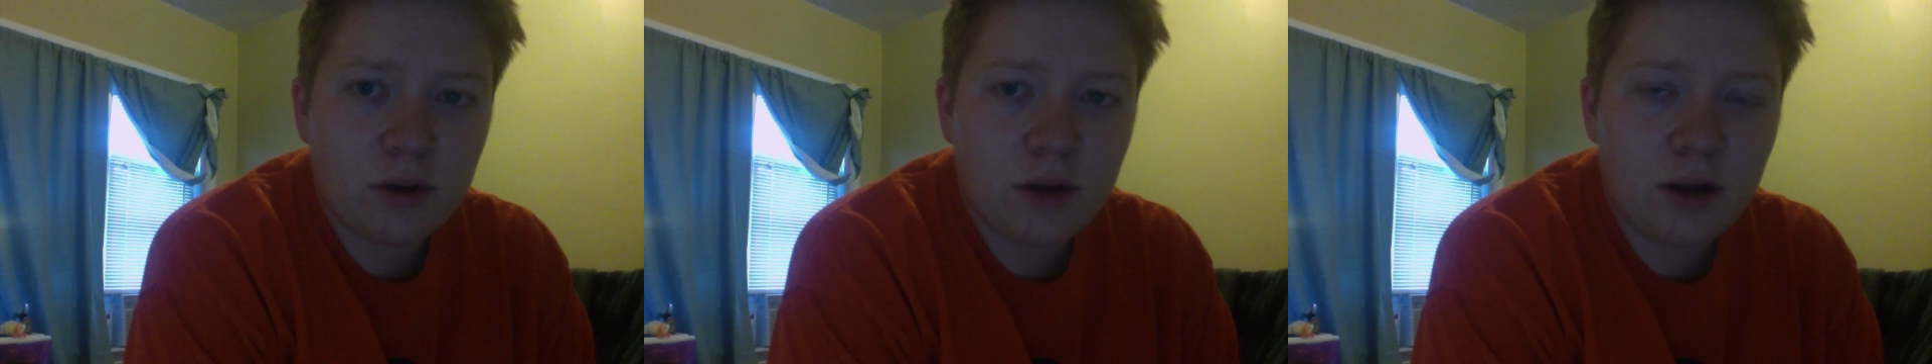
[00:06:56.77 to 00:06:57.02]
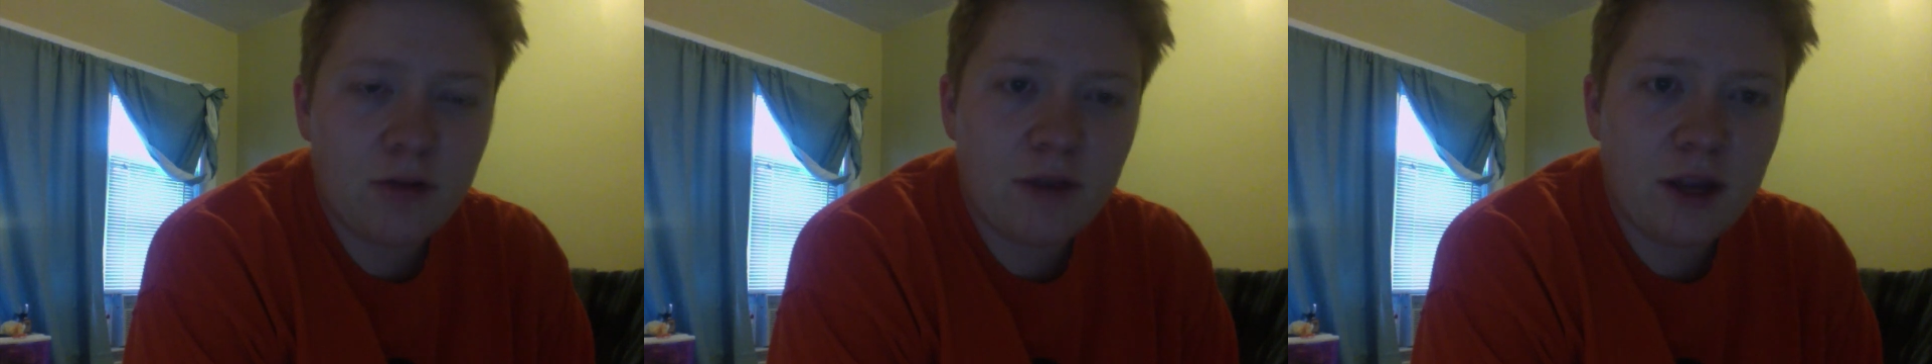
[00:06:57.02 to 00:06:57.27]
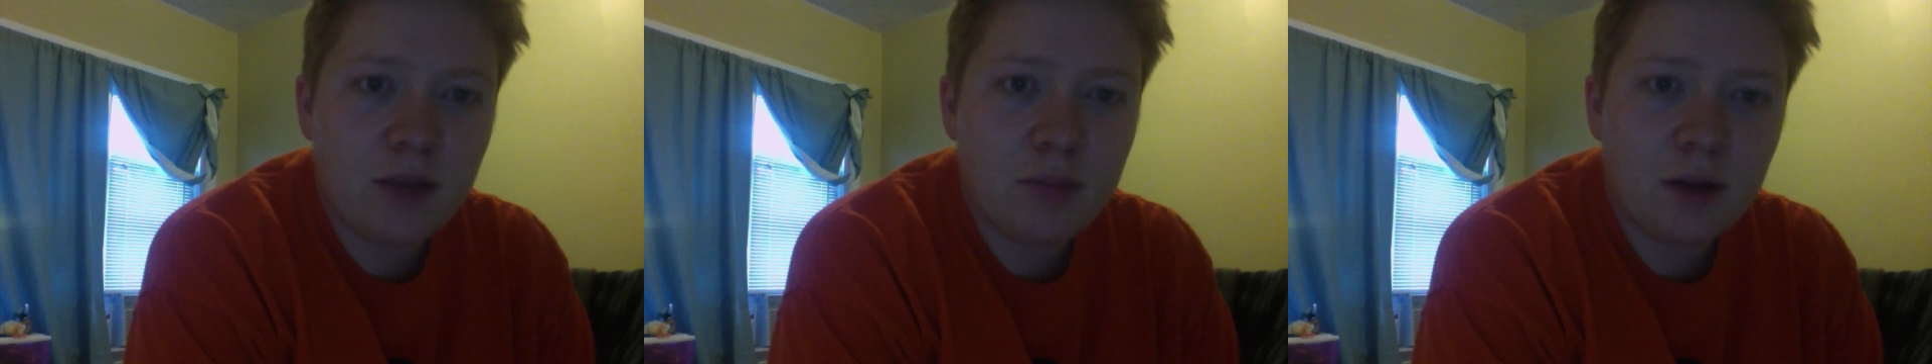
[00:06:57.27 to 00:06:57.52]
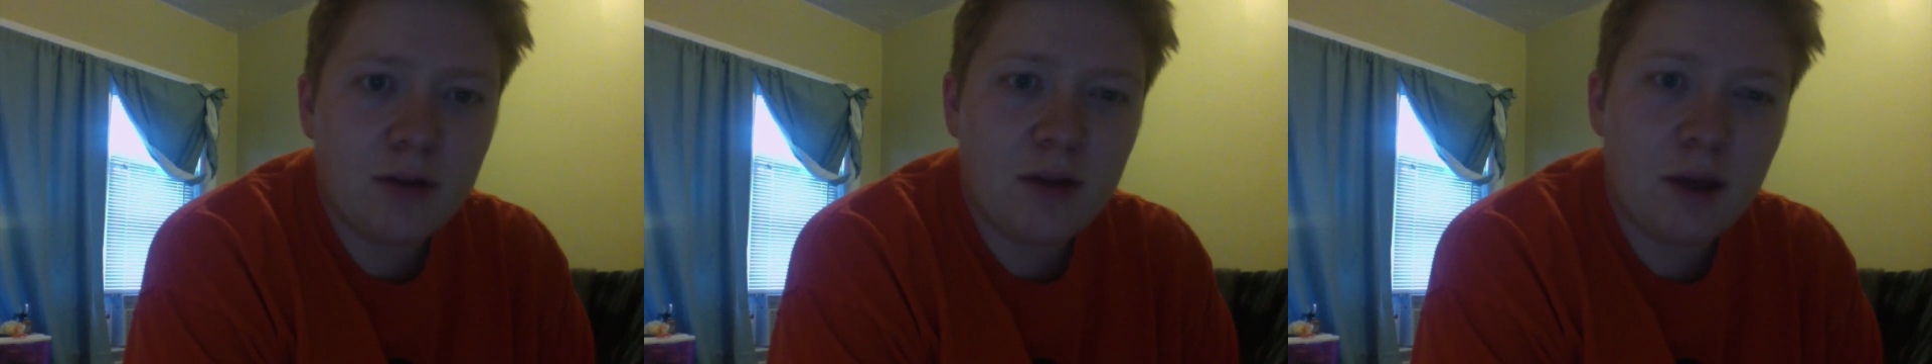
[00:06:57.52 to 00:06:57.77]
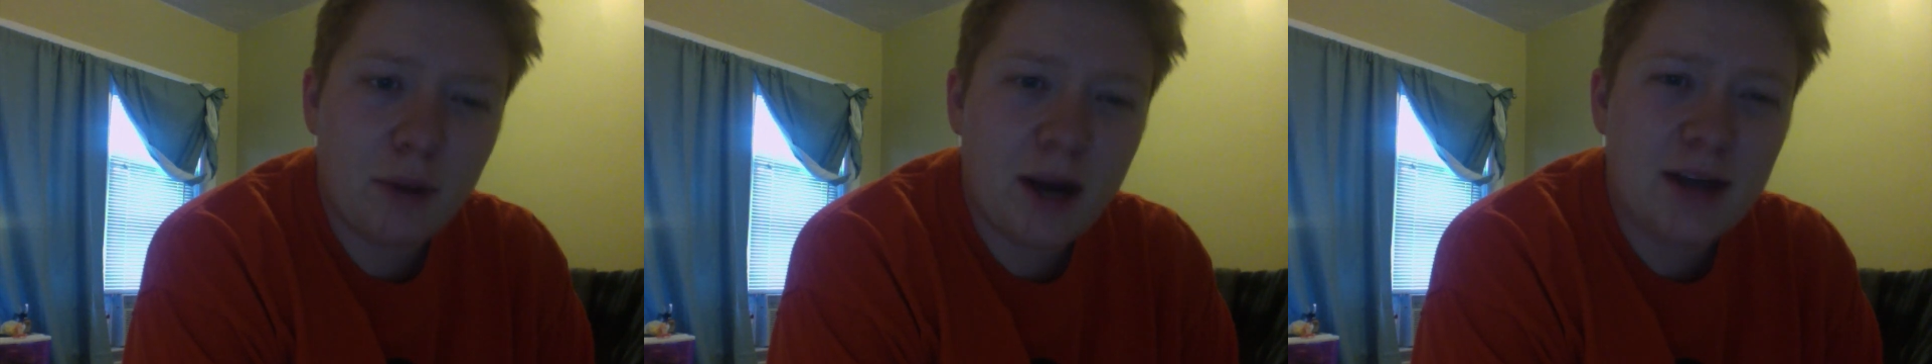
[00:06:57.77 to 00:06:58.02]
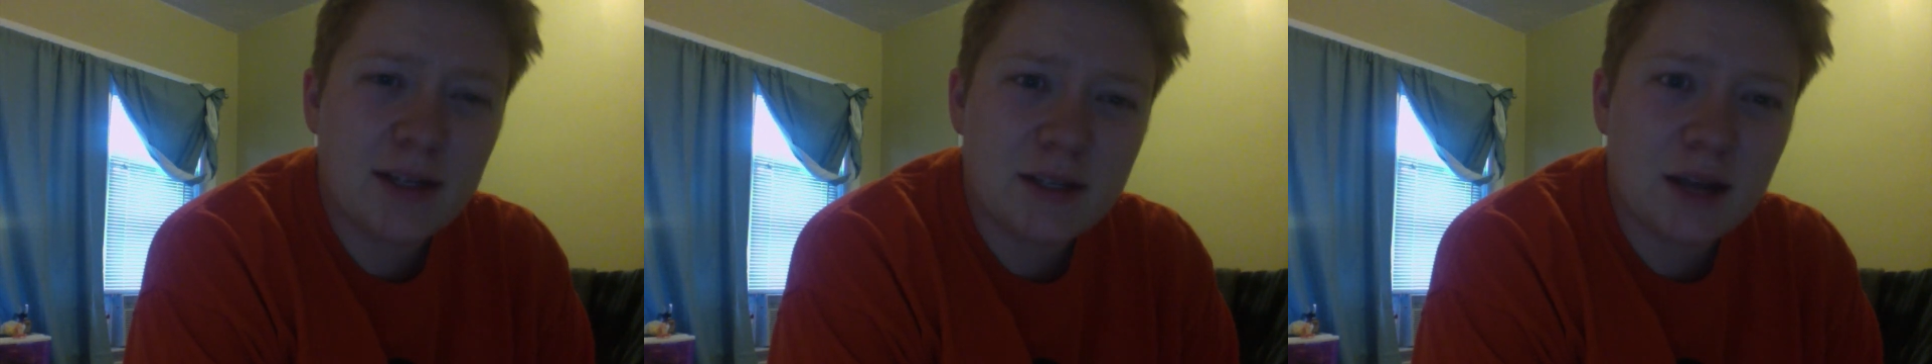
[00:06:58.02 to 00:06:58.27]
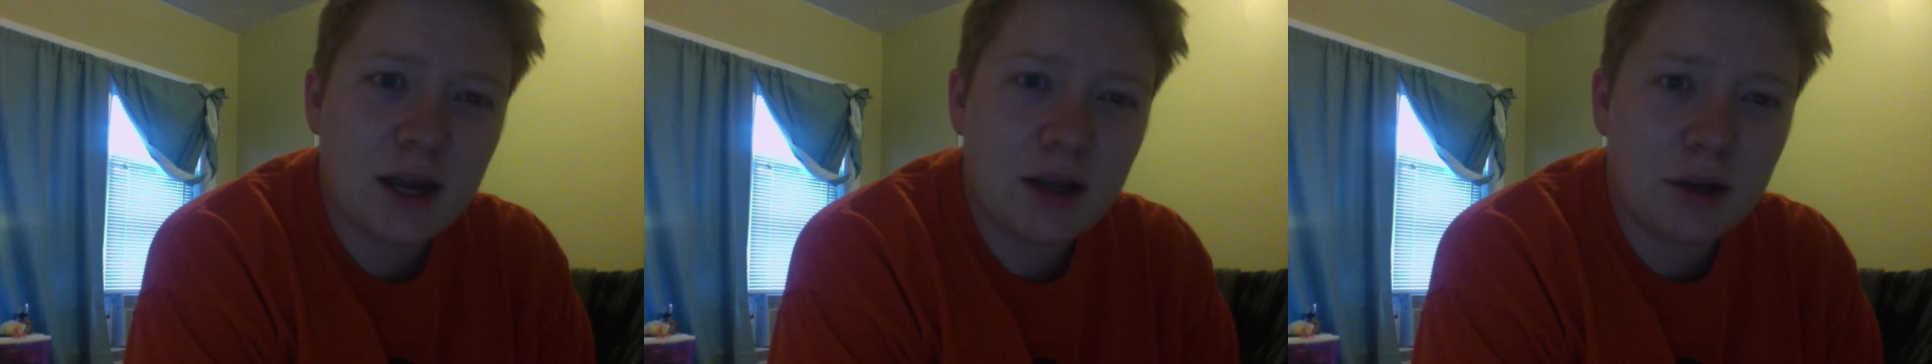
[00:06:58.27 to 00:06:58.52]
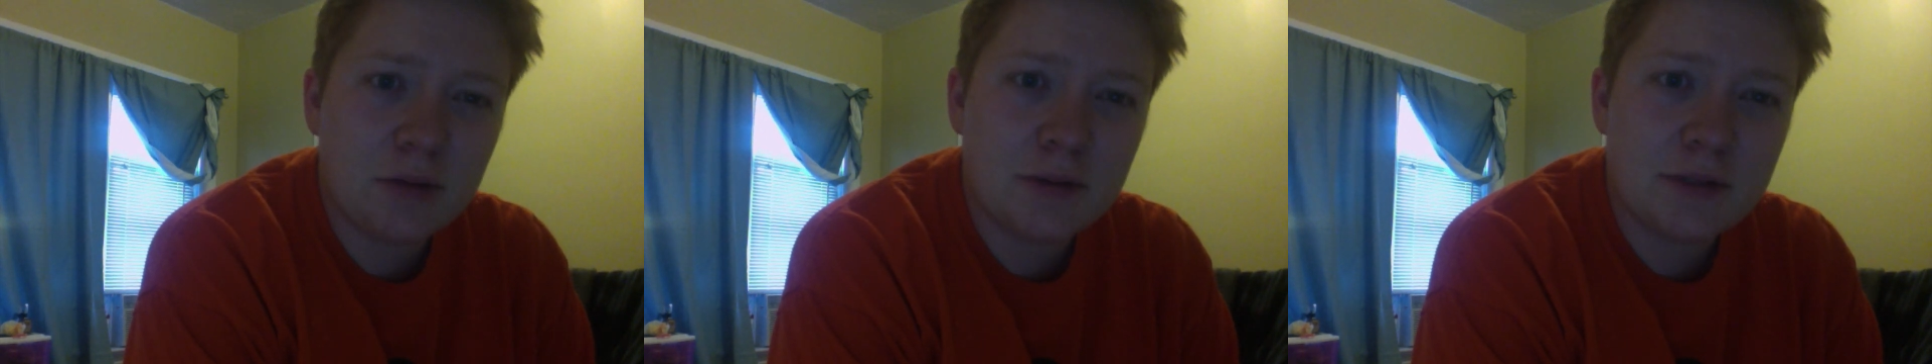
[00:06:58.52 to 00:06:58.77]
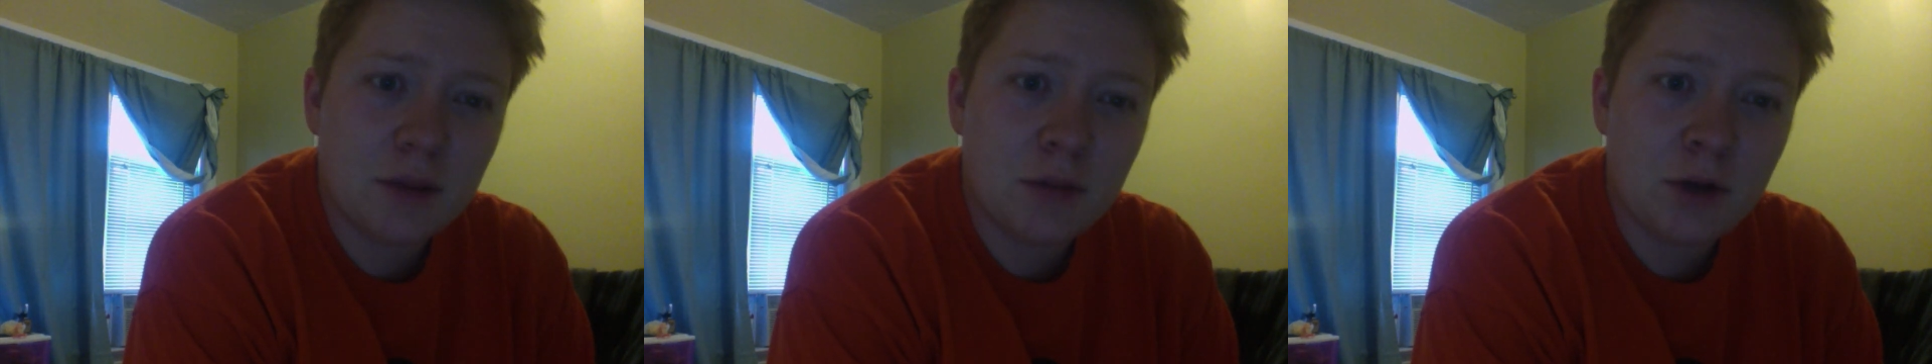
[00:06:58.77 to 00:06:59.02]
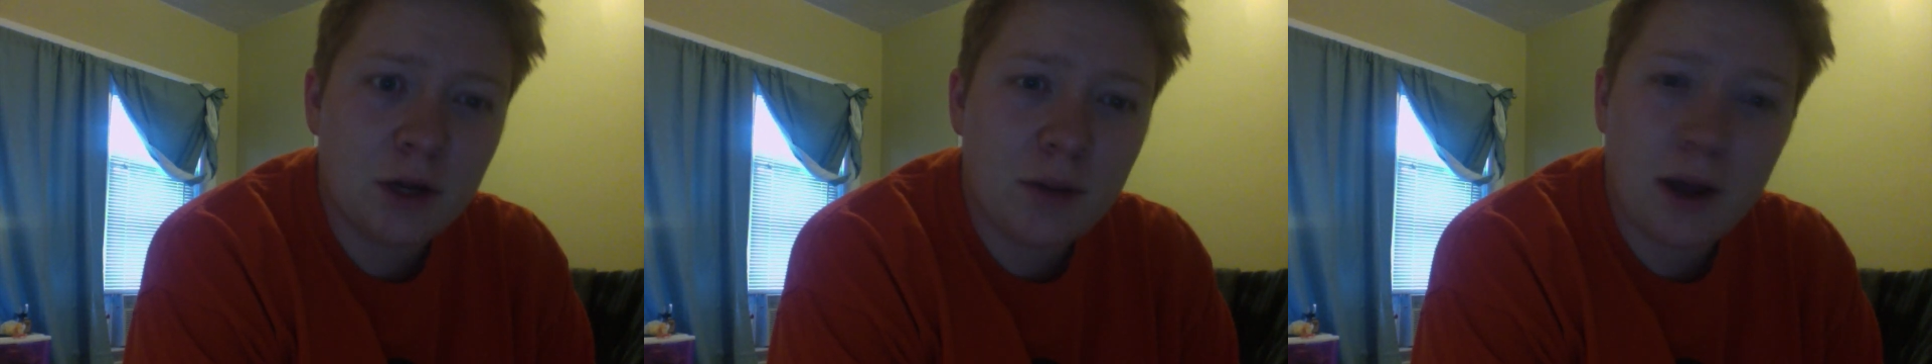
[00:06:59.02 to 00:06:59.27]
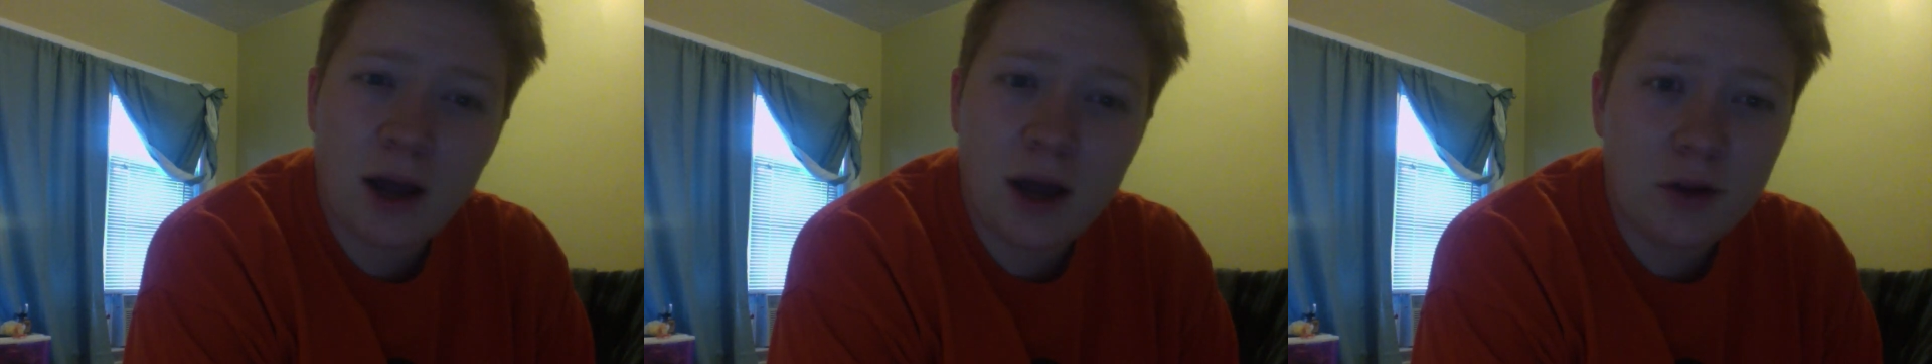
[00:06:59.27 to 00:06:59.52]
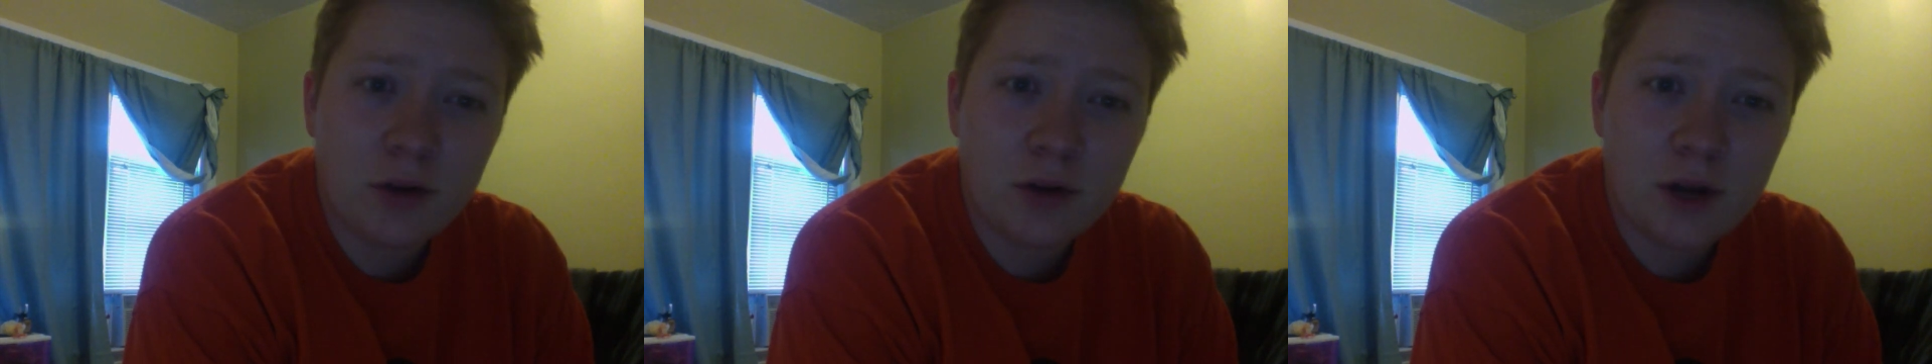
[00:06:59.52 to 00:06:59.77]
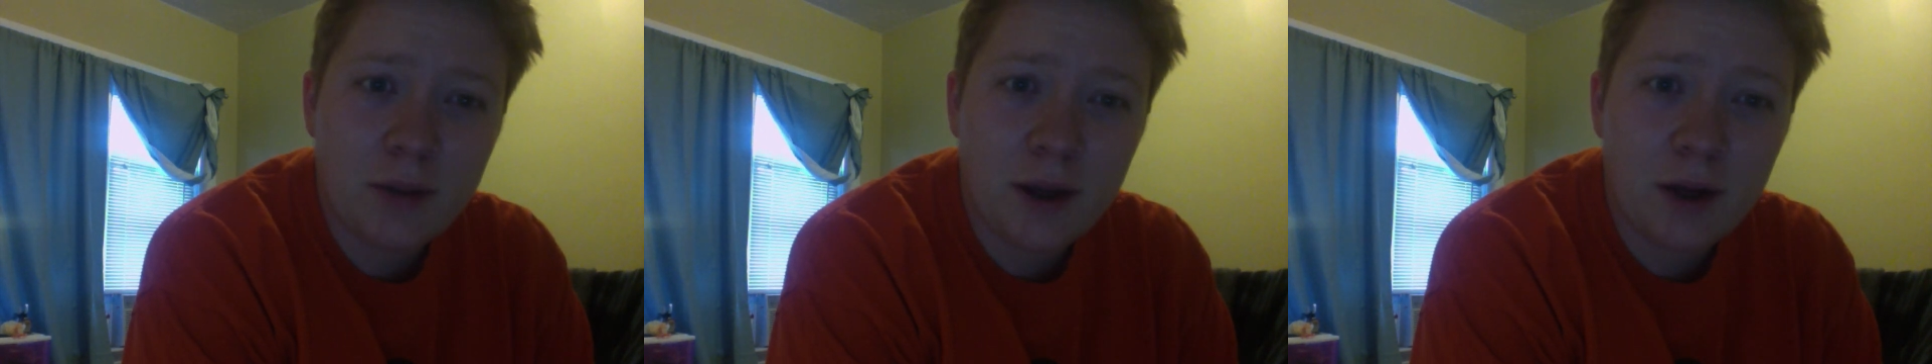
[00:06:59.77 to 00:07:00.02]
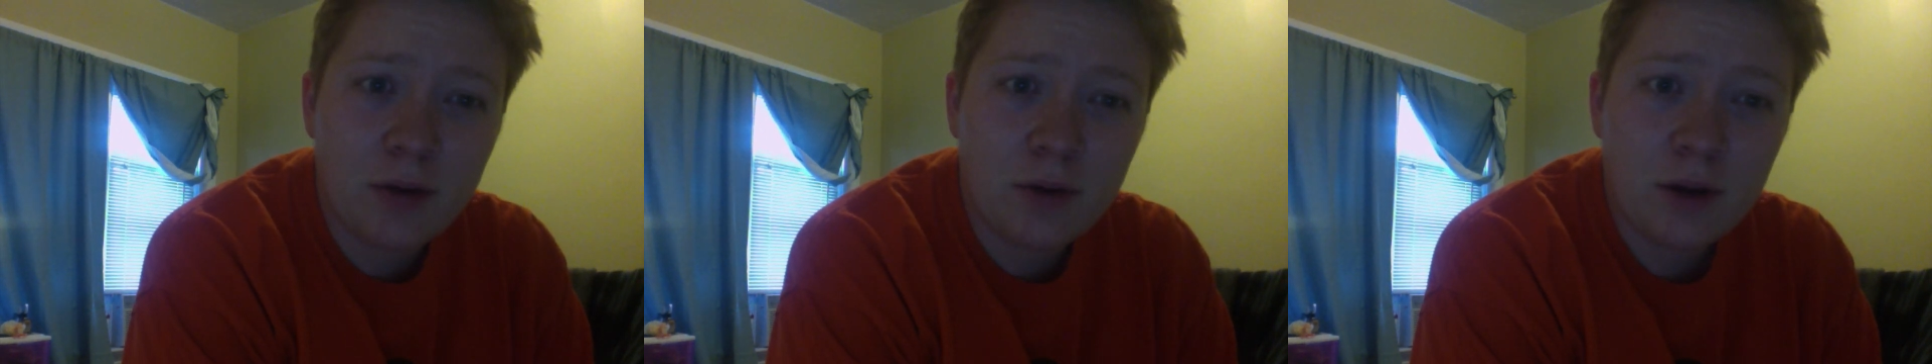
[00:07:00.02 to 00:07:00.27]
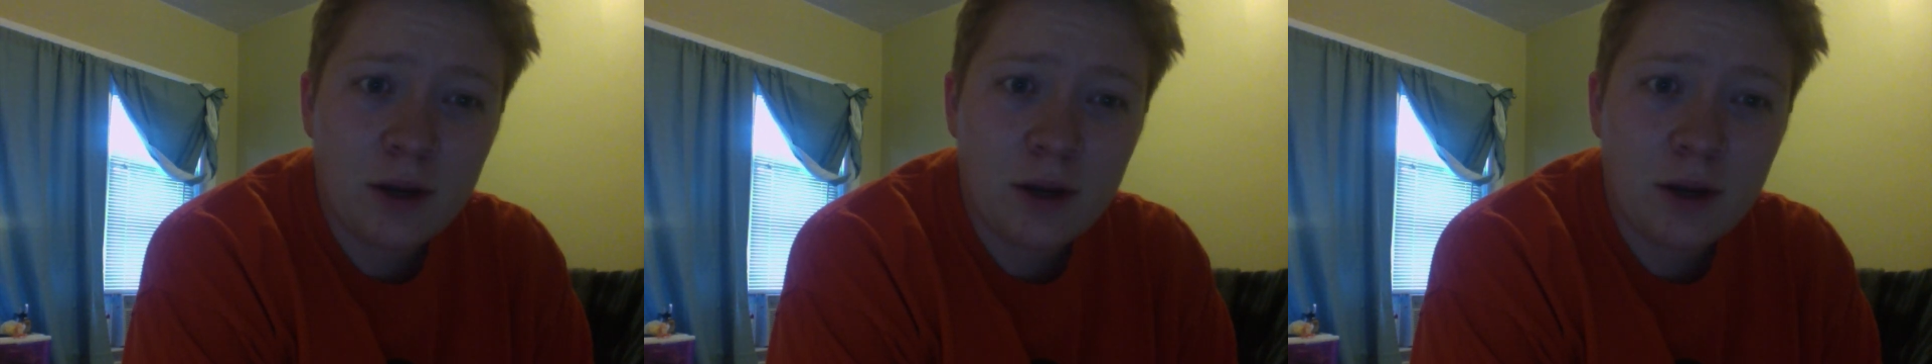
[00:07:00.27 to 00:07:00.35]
not a fake, but a practice dialogue with someone about how you'll come out,